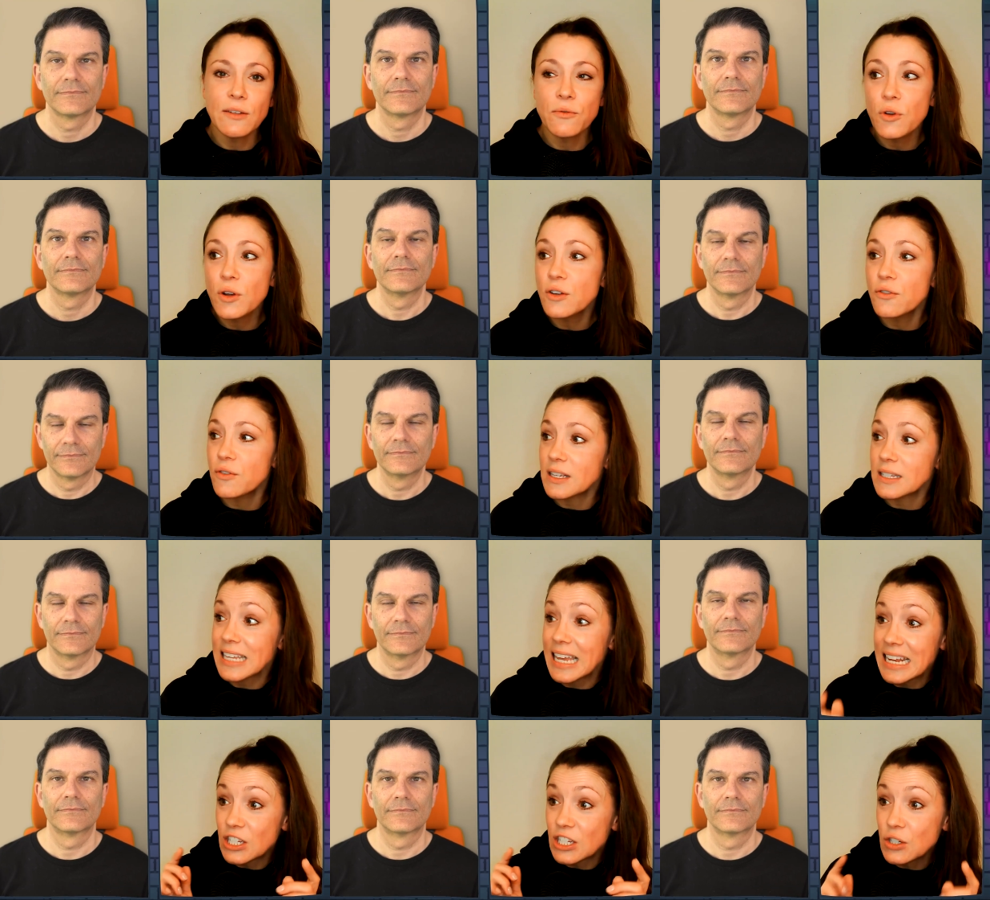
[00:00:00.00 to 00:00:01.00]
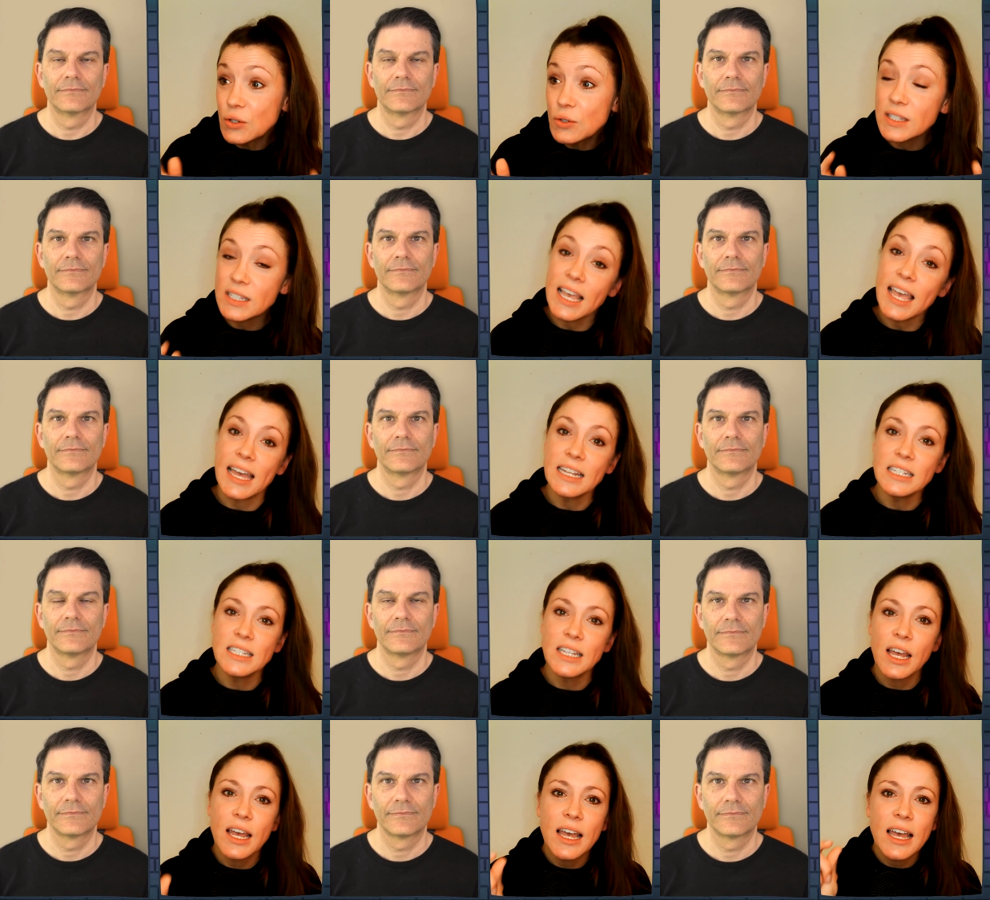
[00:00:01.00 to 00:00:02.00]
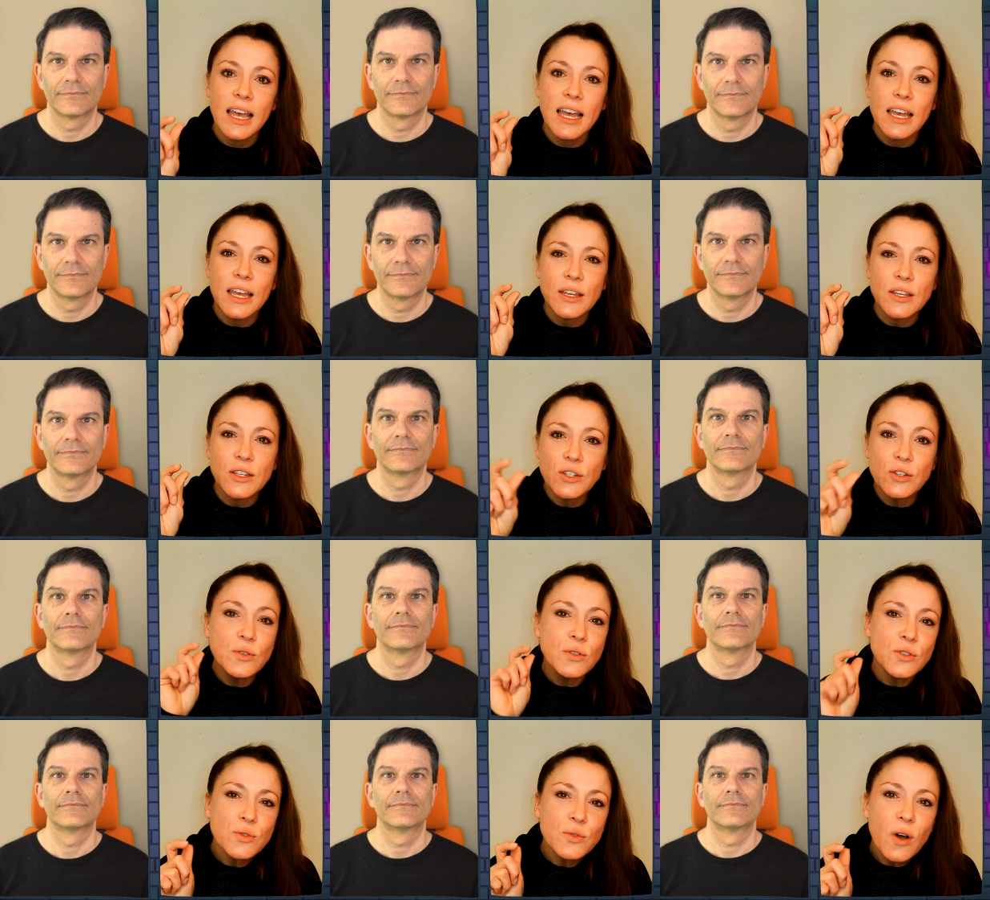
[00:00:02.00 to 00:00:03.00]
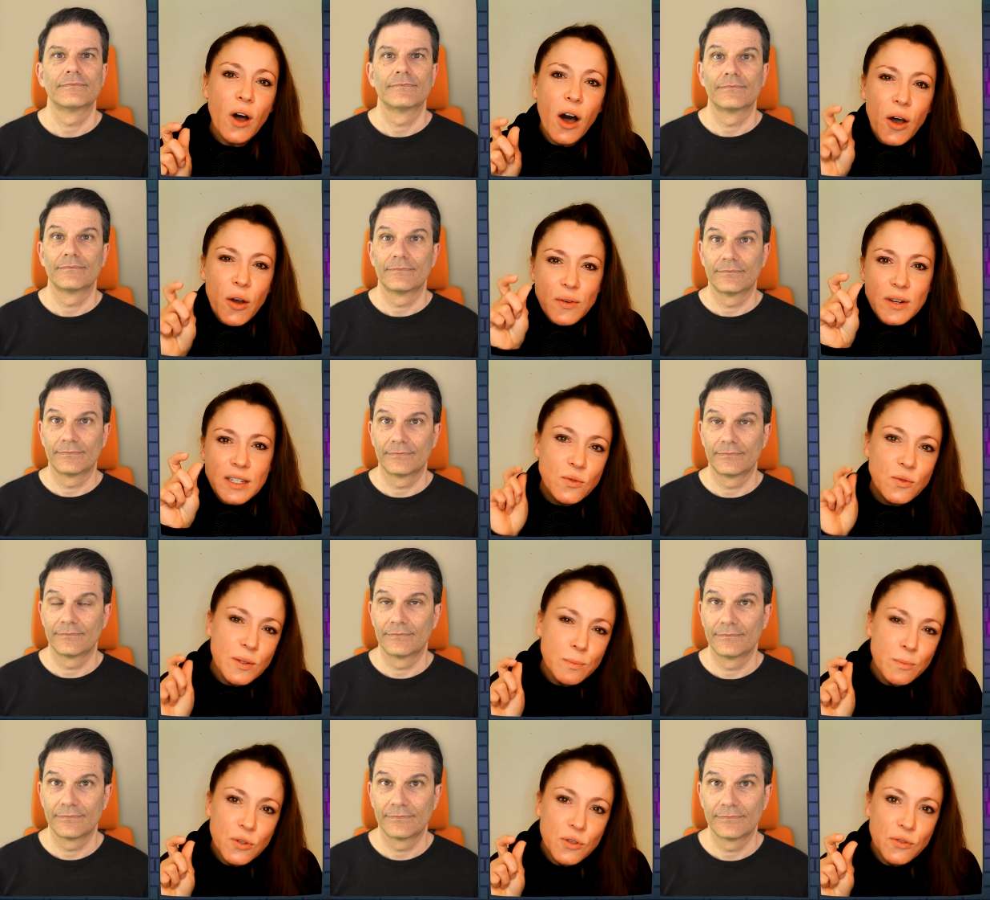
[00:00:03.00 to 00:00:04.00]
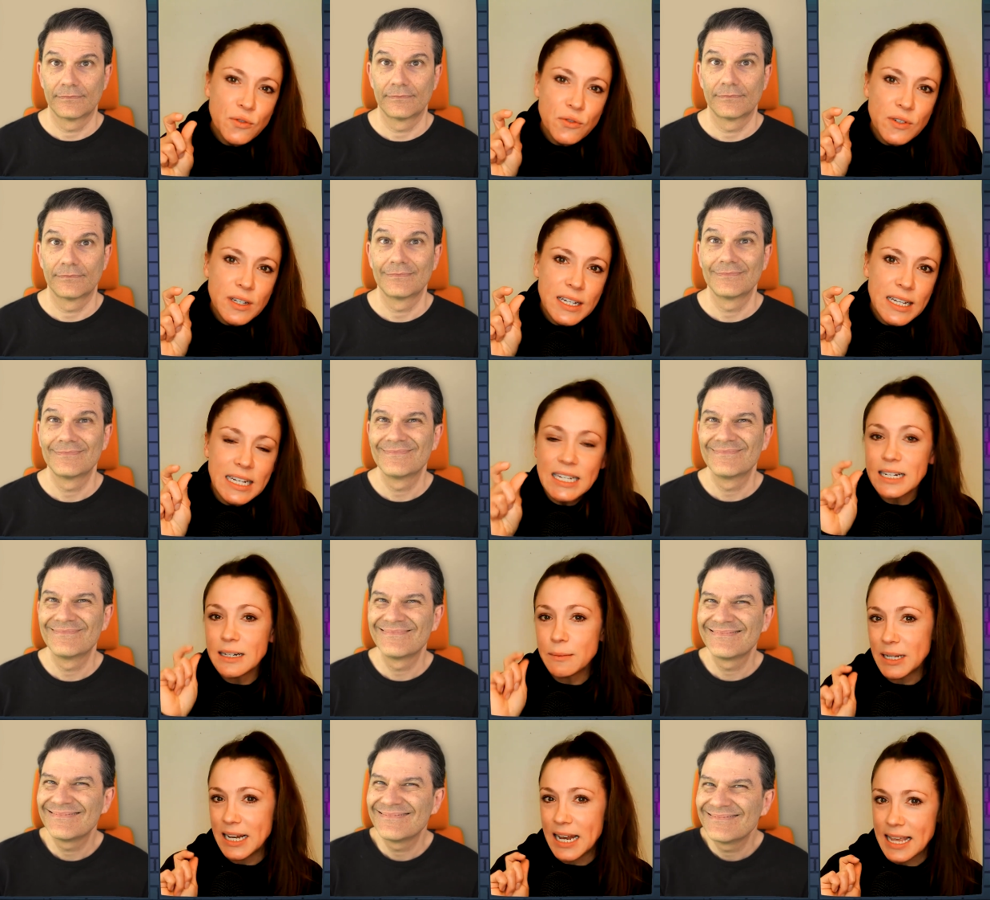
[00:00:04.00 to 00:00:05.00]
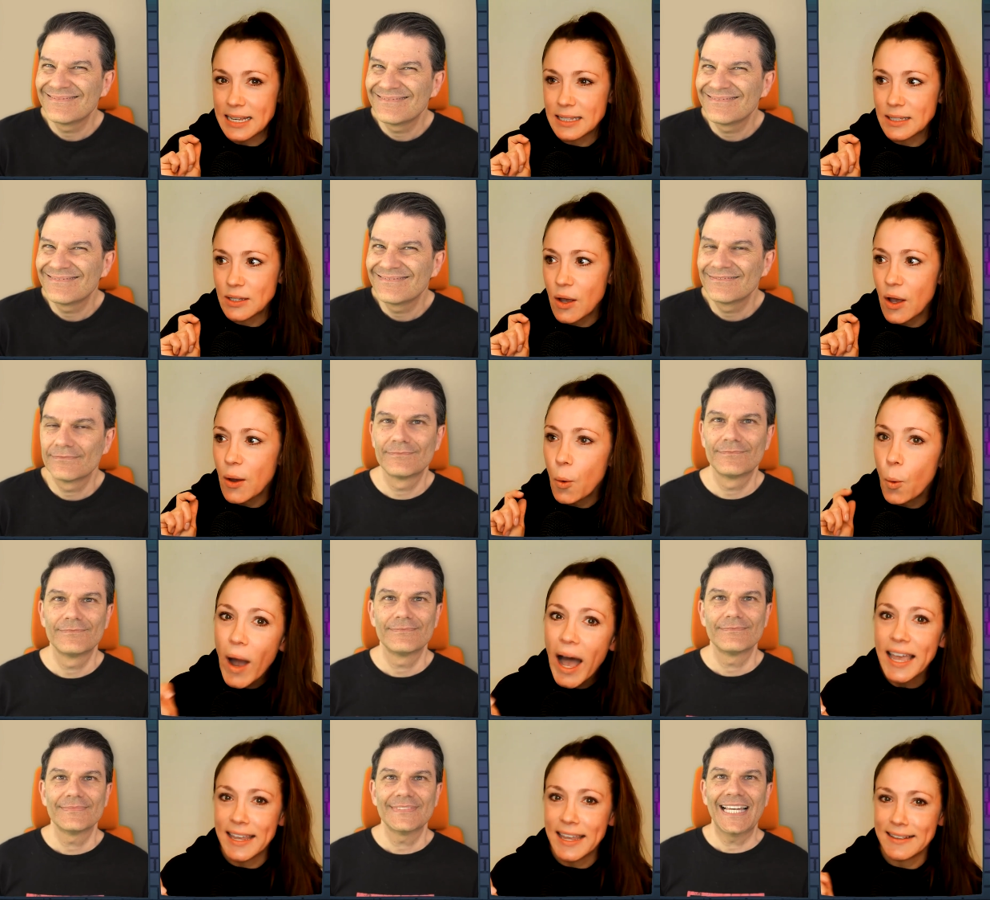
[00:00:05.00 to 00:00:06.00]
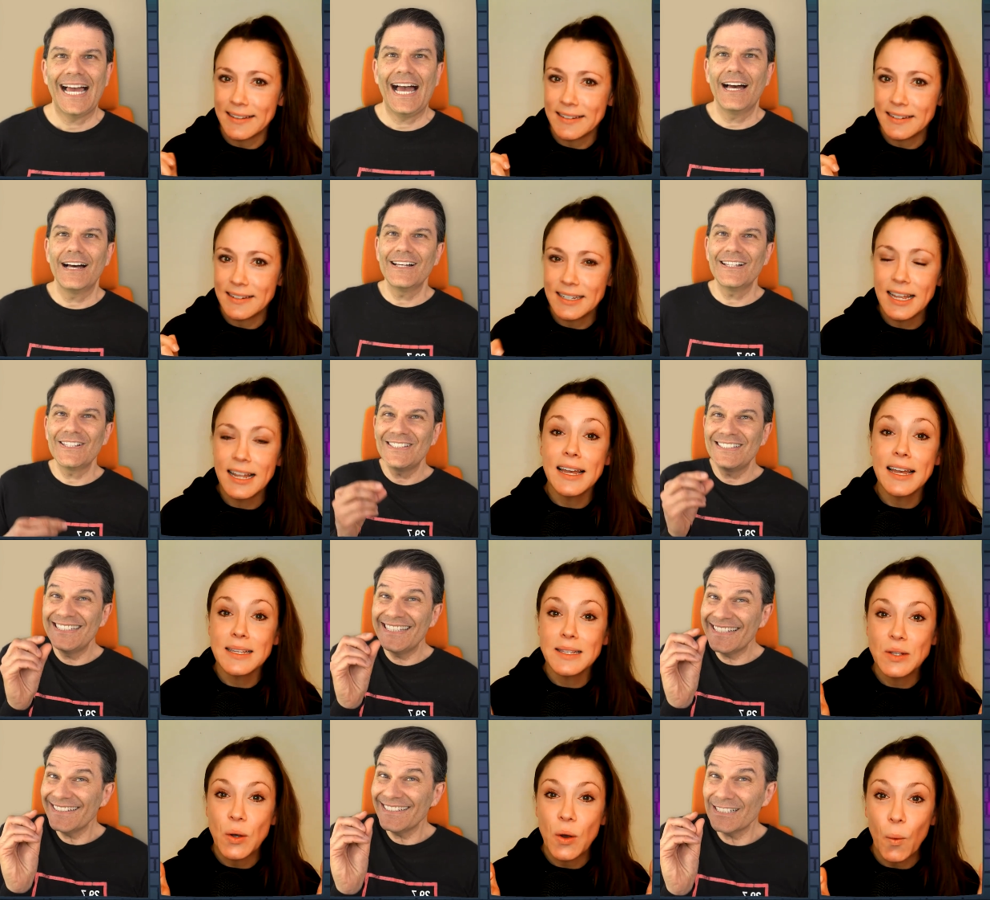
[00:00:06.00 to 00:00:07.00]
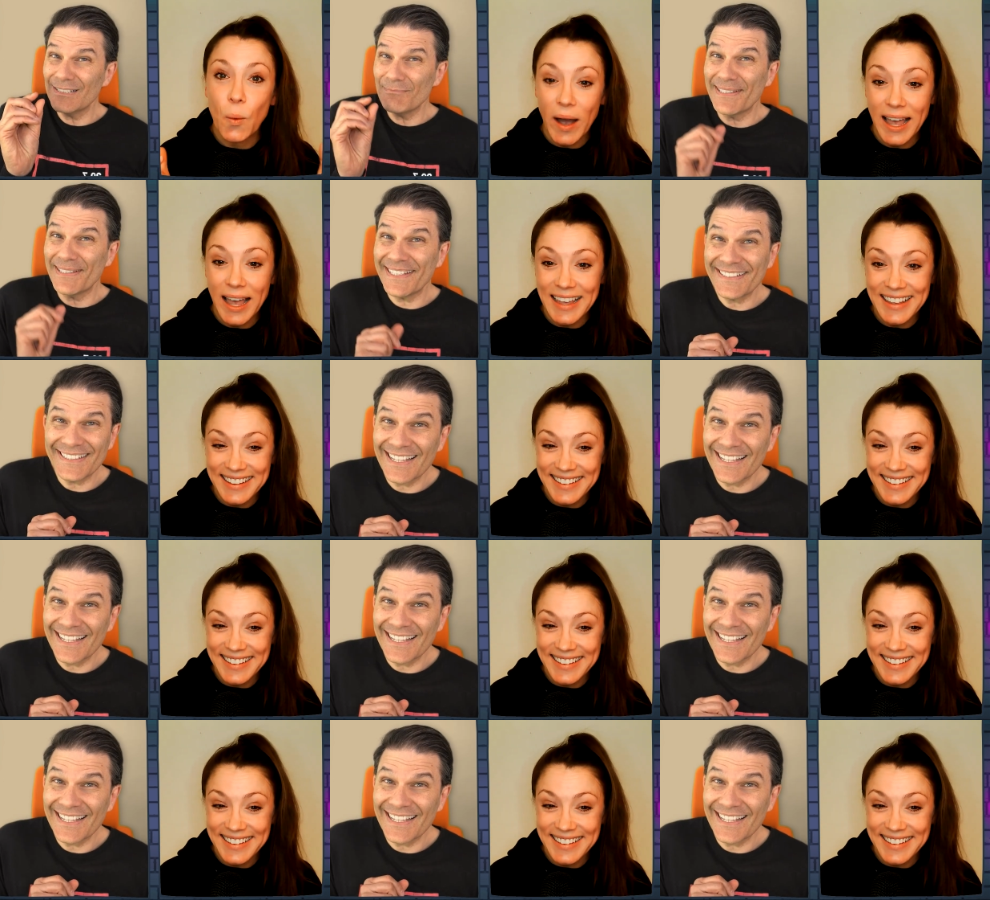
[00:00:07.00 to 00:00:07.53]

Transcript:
Speaker 1: front of us. And you said you do always remove a little bit less. Why? Tell a us. A little why. bit